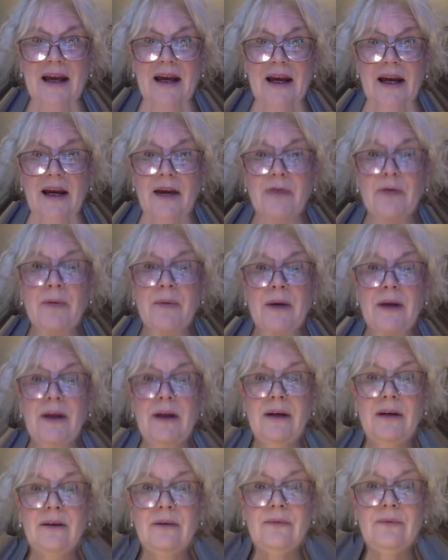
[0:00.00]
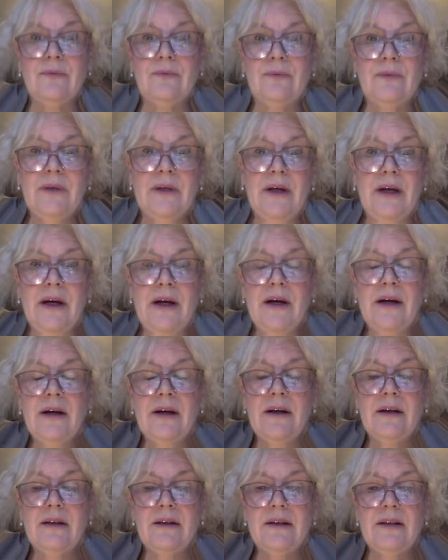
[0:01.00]
Hey everybody,
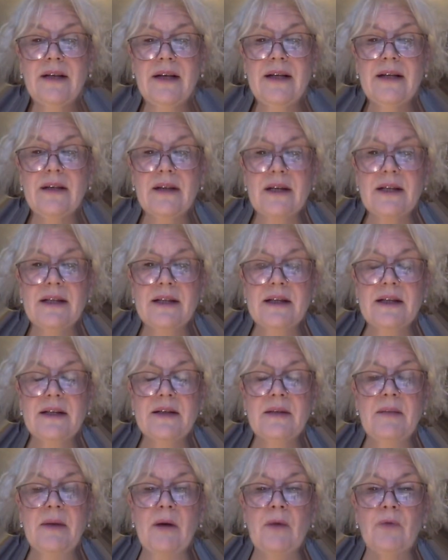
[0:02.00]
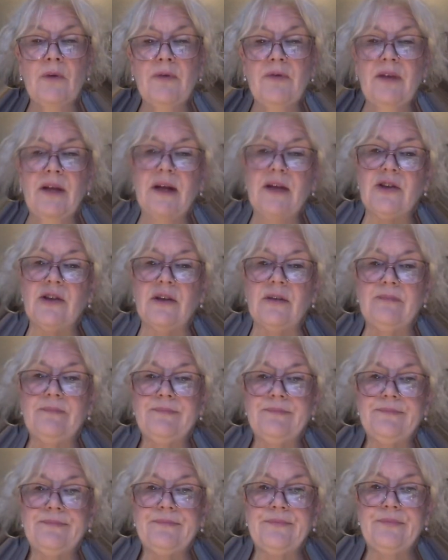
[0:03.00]
today's lesson is about reflection.
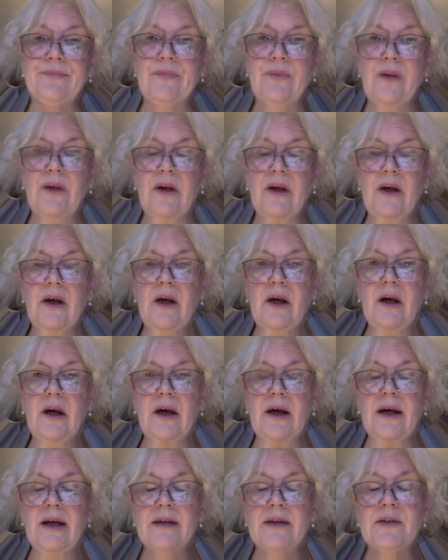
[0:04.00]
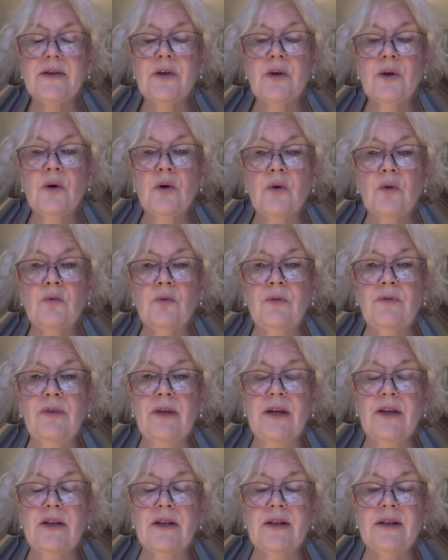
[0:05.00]
And so
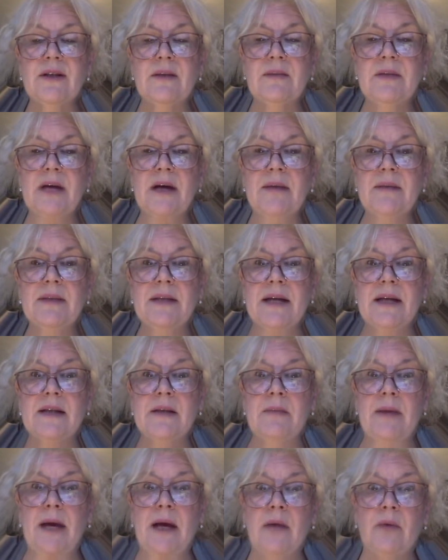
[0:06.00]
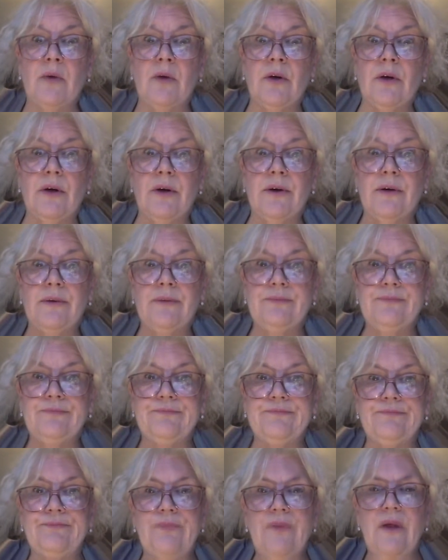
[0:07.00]
reflection sometimes gets a bad word,
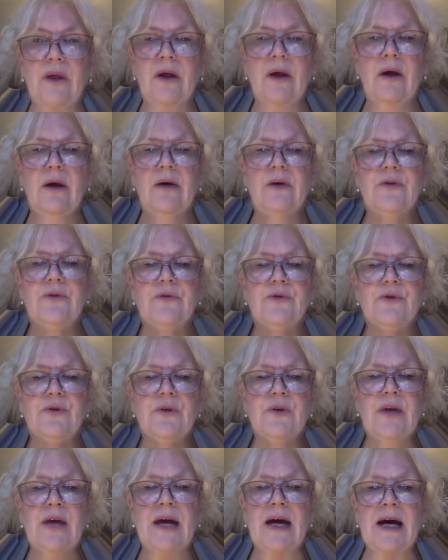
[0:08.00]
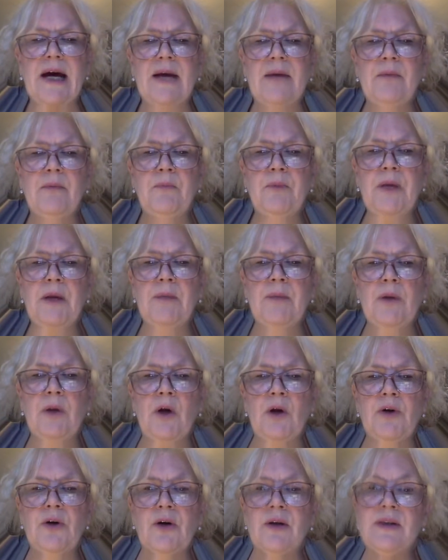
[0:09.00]
so that people
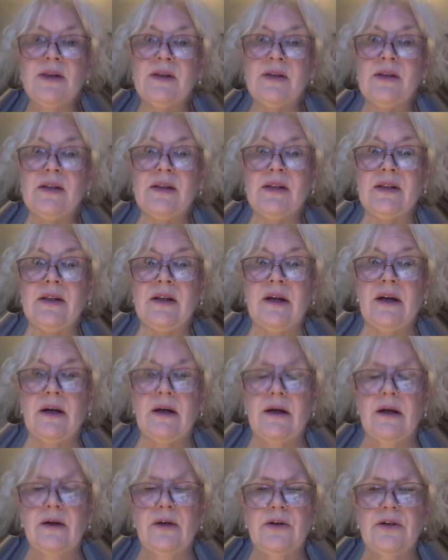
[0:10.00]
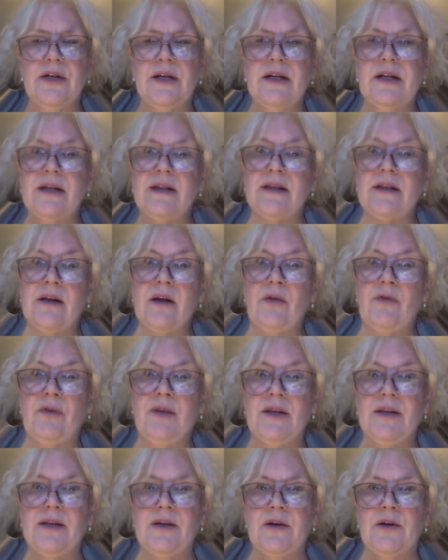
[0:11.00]
are narcissistic and you're taking
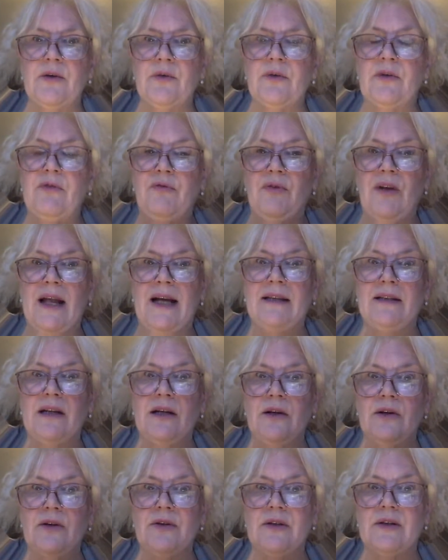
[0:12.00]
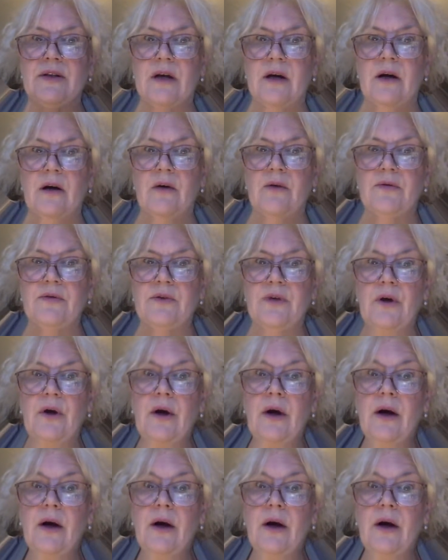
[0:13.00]
selfies and you're reflecting yourselves.